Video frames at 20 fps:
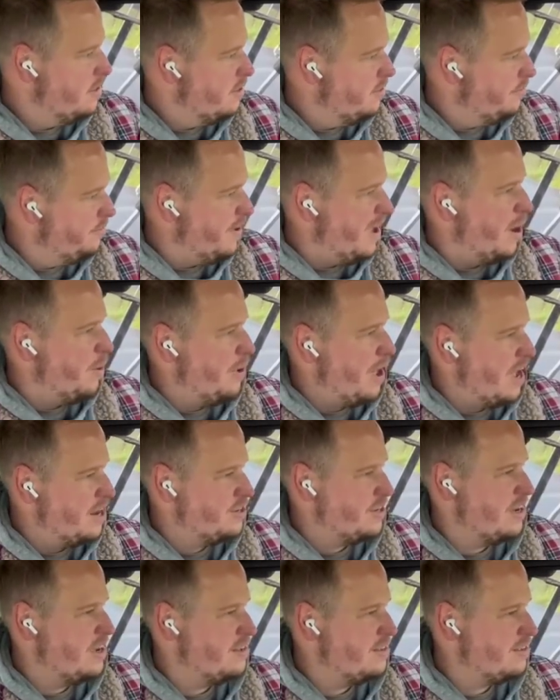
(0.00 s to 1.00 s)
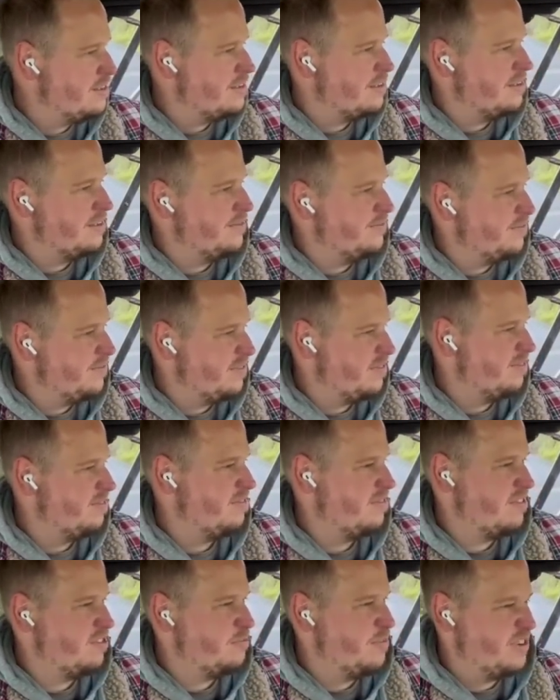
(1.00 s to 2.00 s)
Field hedges,
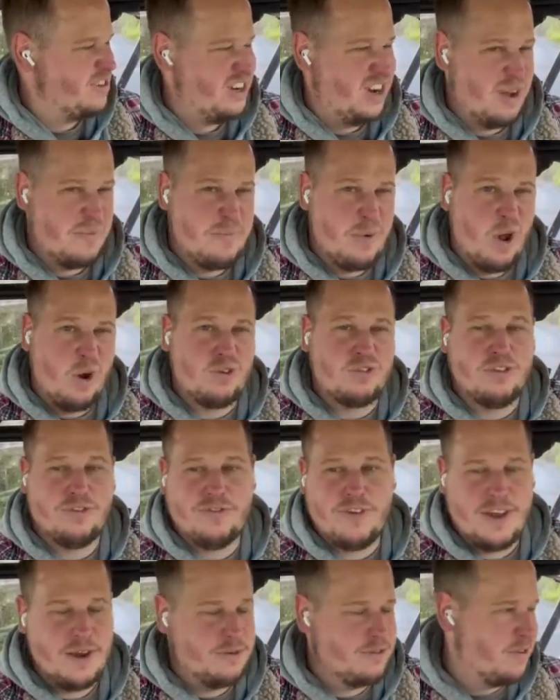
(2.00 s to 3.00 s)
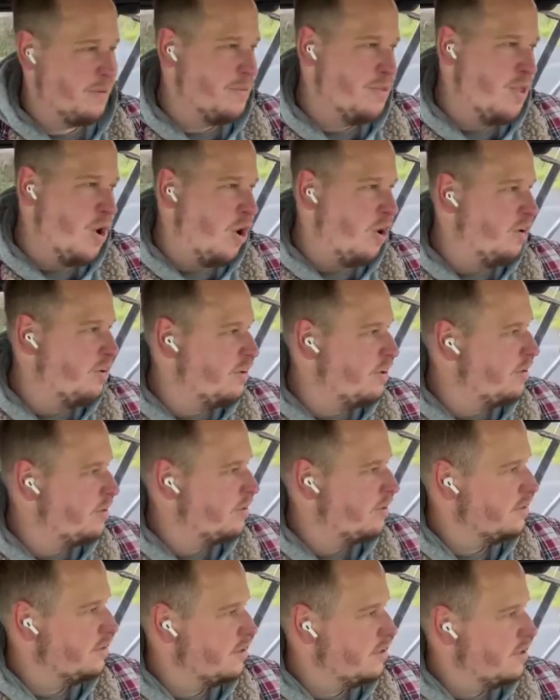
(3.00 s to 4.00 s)
especially like blocks of fields, I'm not
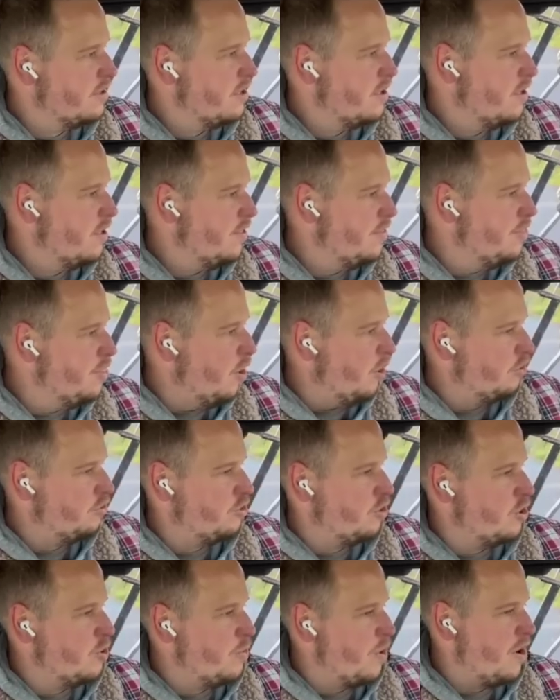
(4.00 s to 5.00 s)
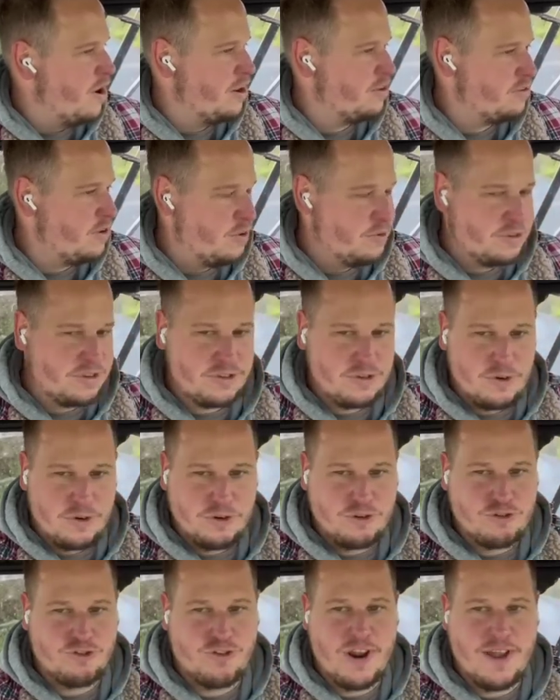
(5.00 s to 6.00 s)
not too worried. As long as it's
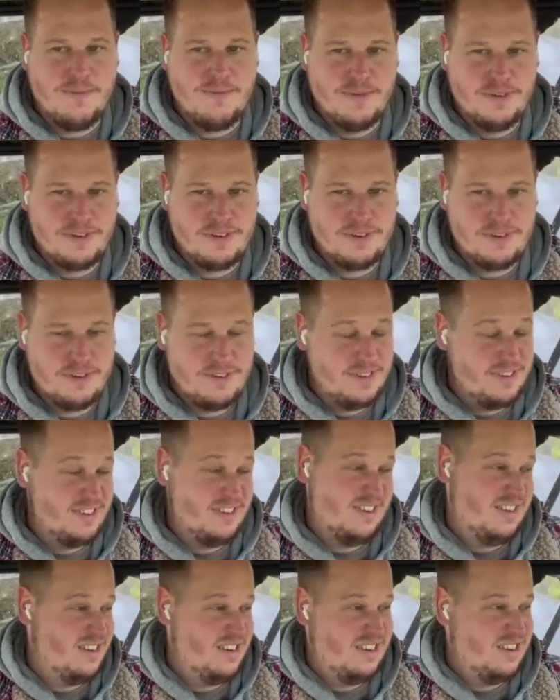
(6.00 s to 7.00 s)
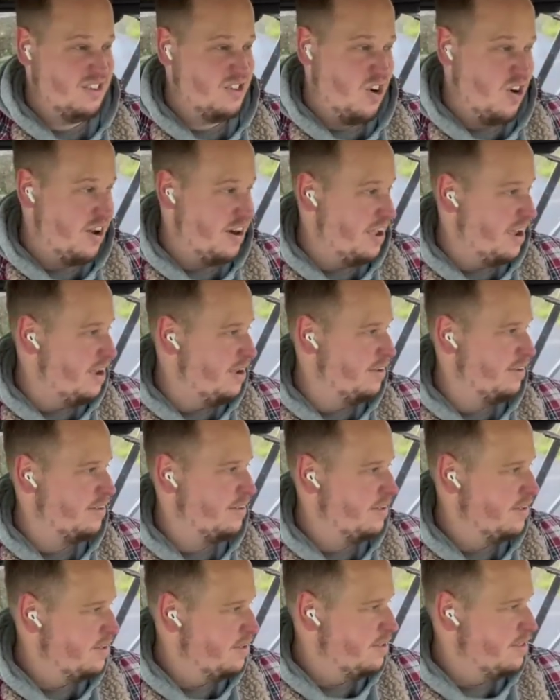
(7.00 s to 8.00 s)
all trimmed, tidy,
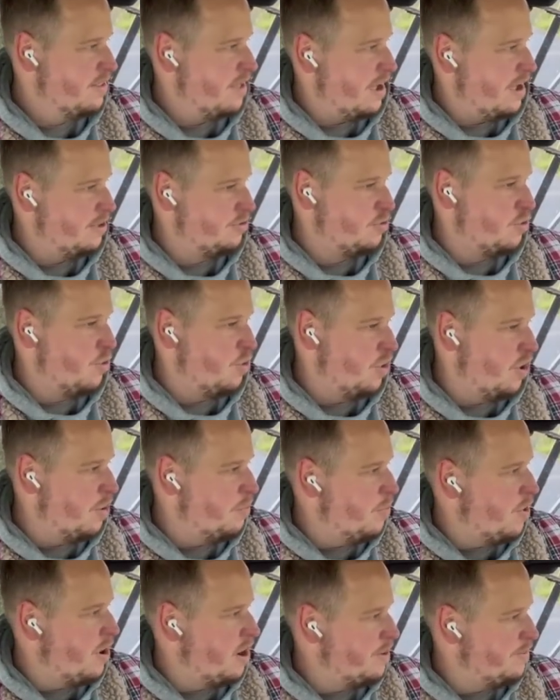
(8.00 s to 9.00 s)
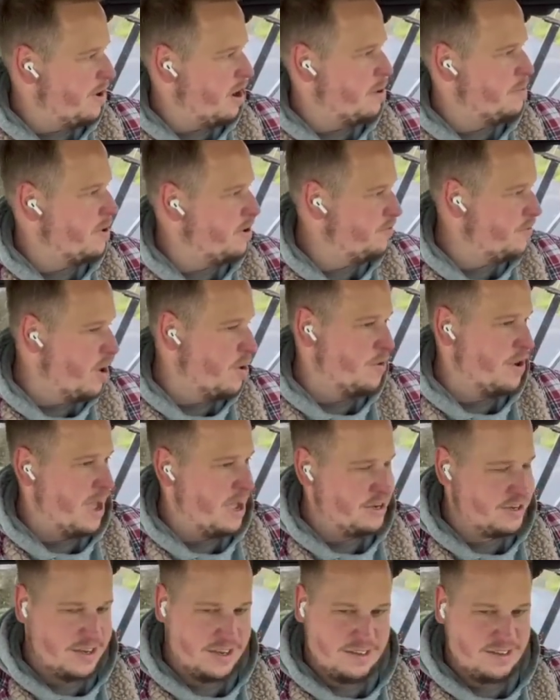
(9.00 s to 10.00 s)
that is all I'm worried about. But road
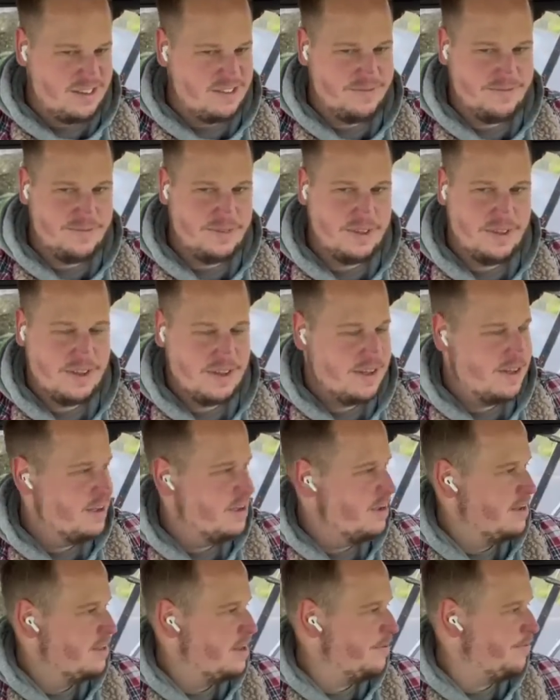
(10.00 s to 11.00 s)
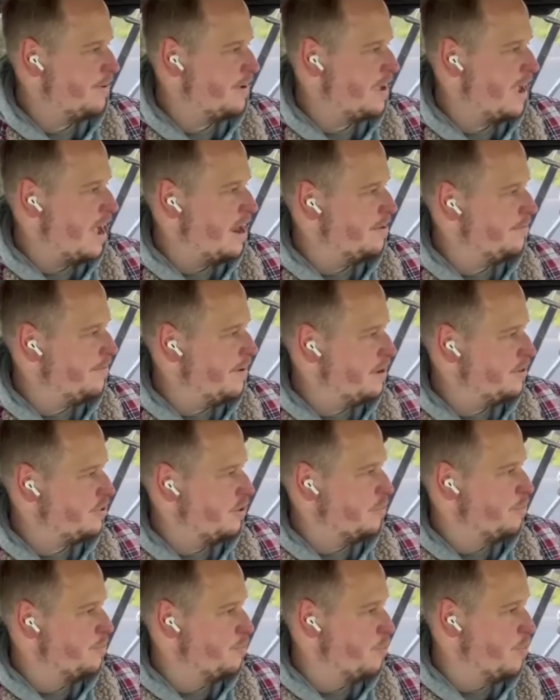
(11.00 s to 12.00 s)
hedges, different kettle of fish.
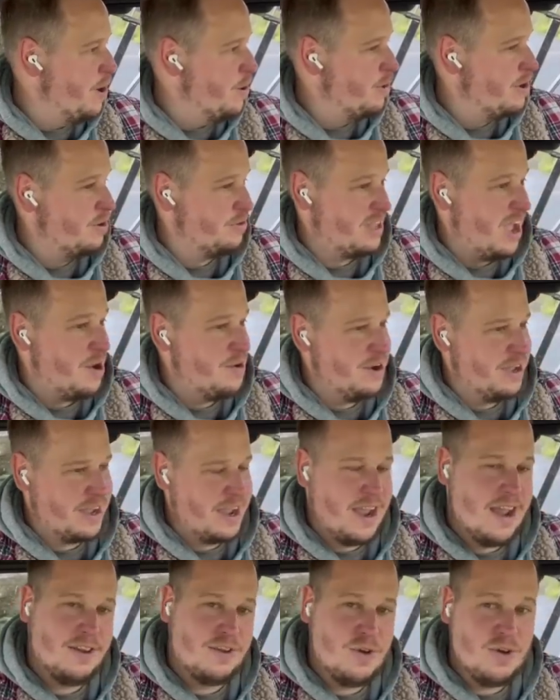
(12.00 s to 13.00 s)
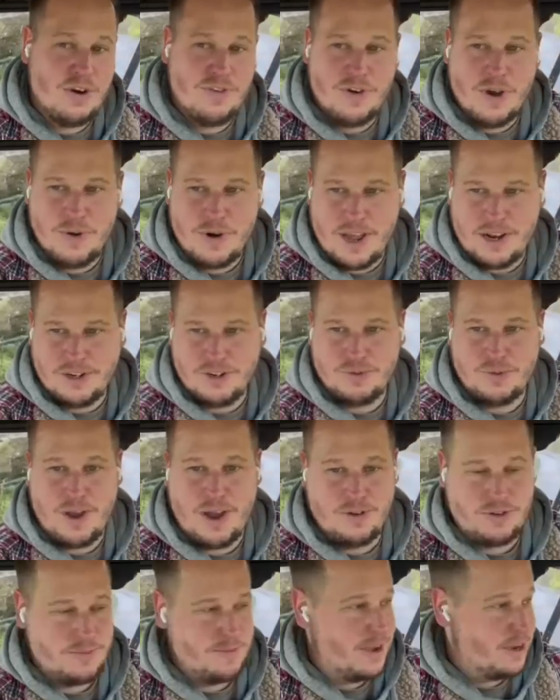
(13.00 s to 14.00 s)
I will go down a gear doing a road edge as
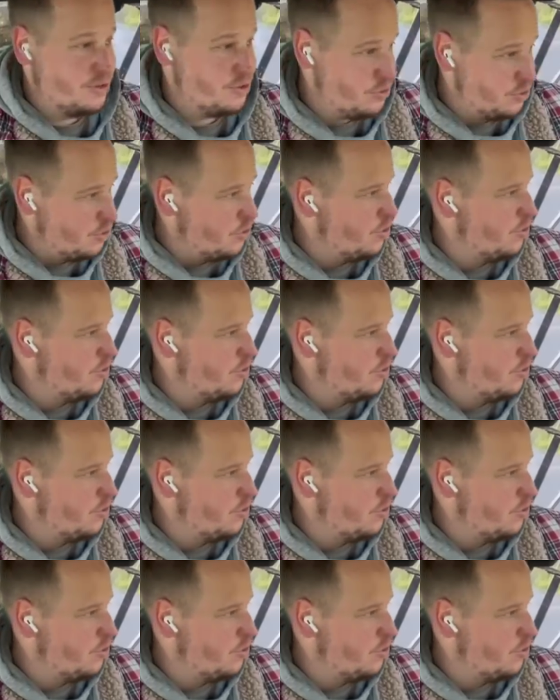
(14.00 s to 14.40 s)
well to make sure,